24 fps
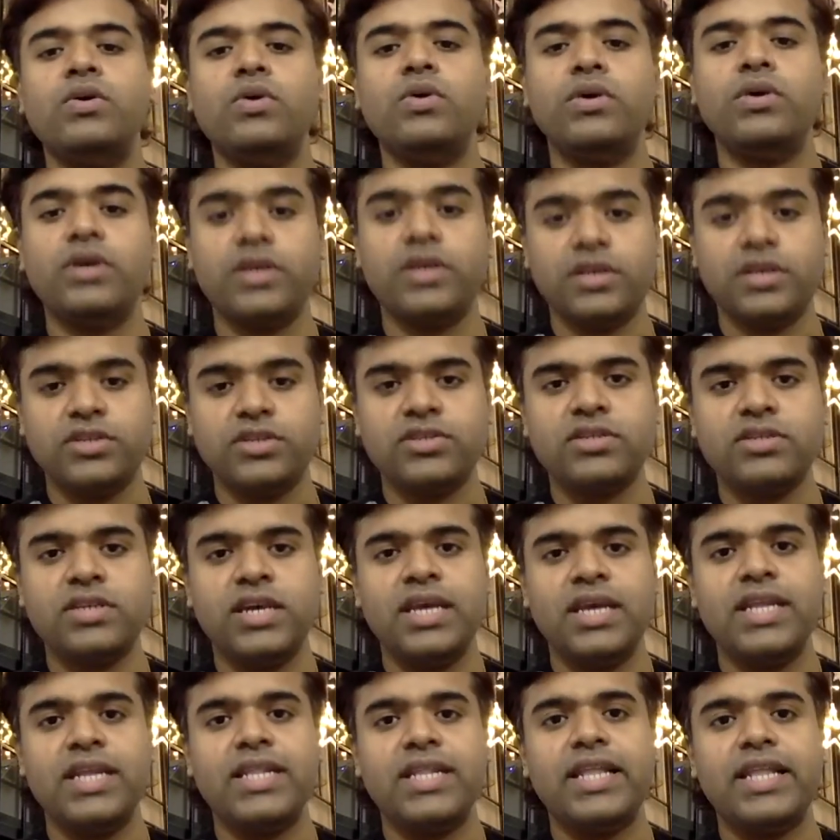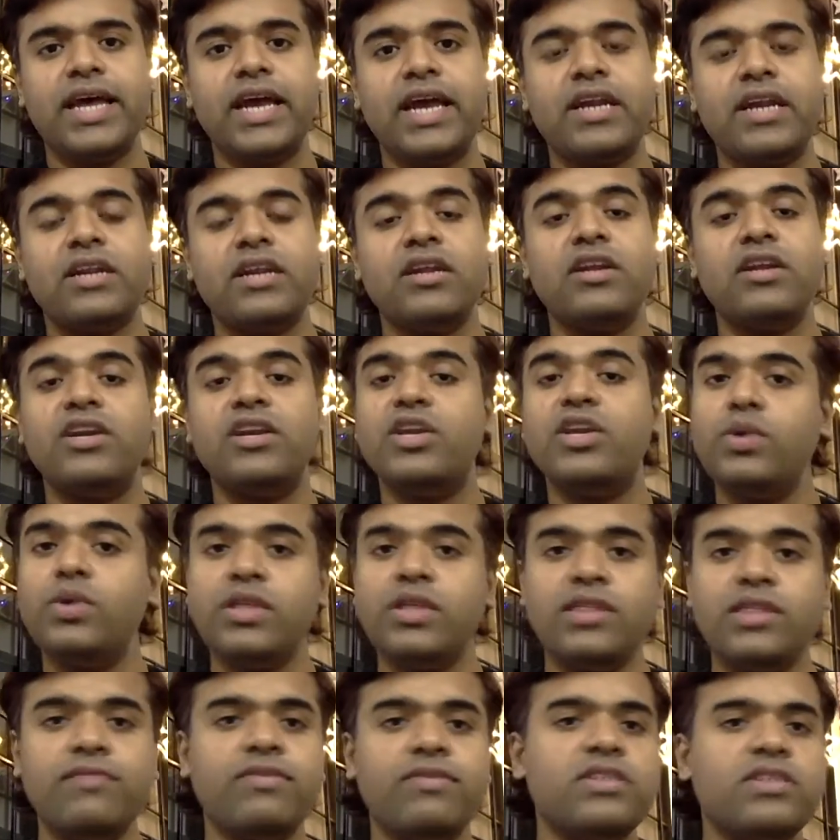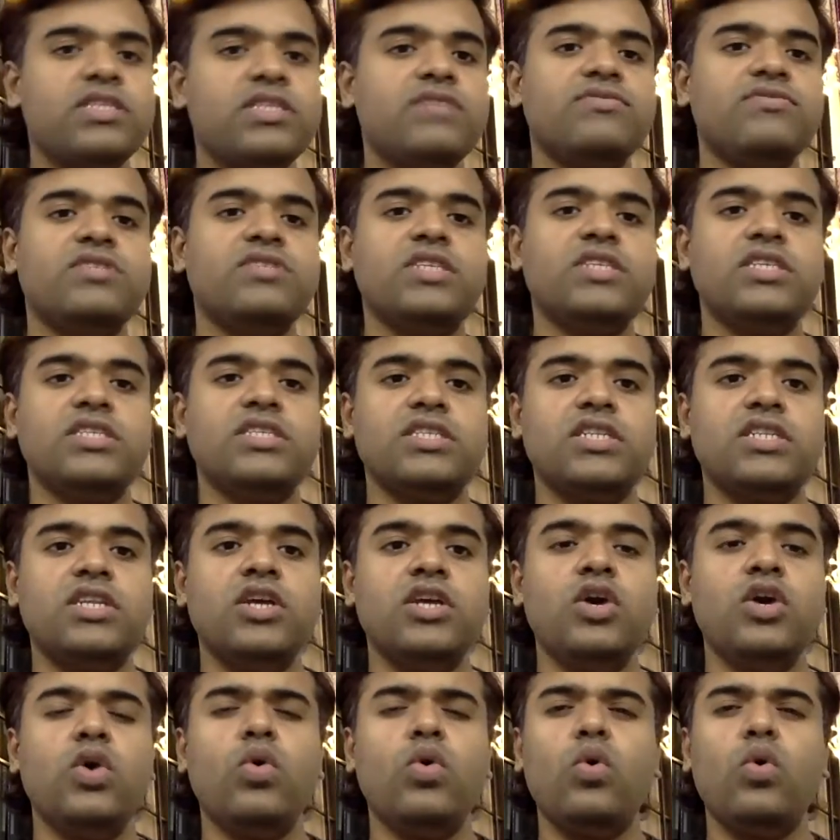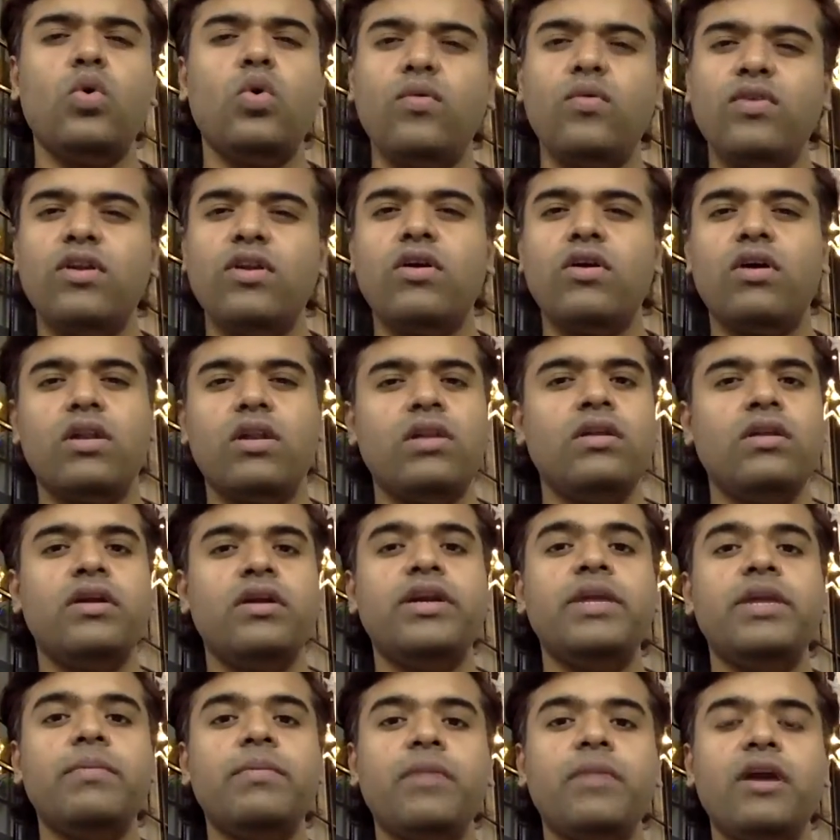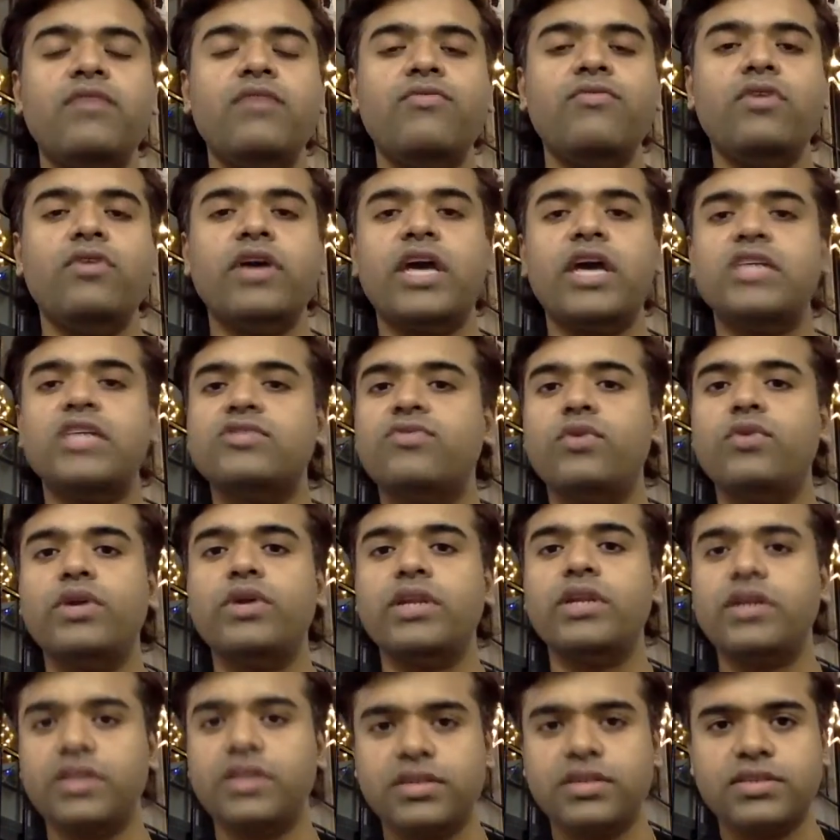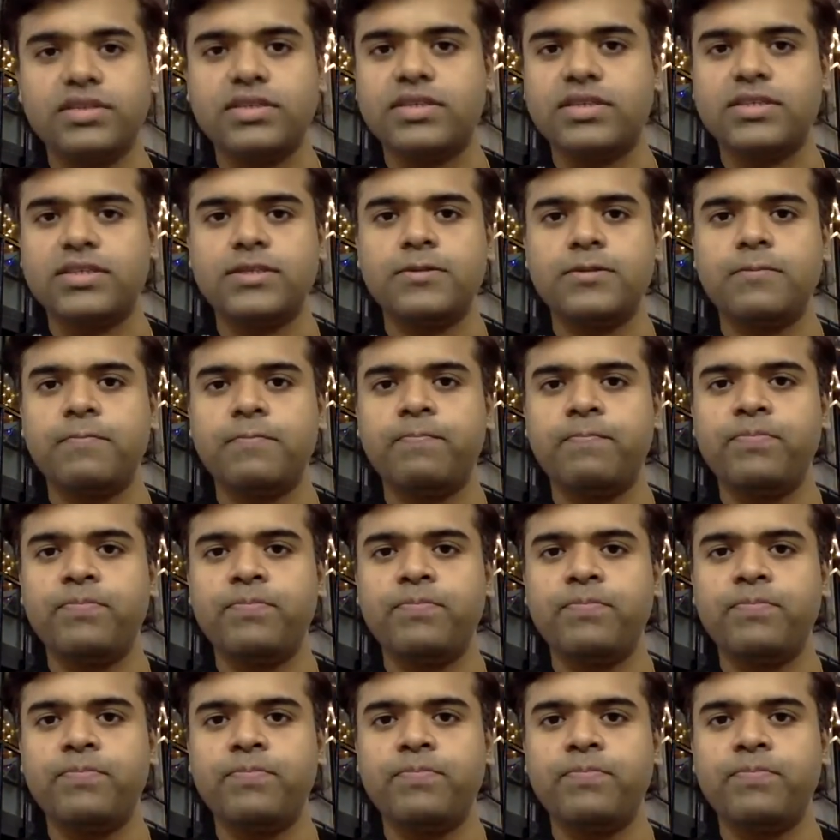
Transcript: is that during the festive season, overall demand for cash flow increases.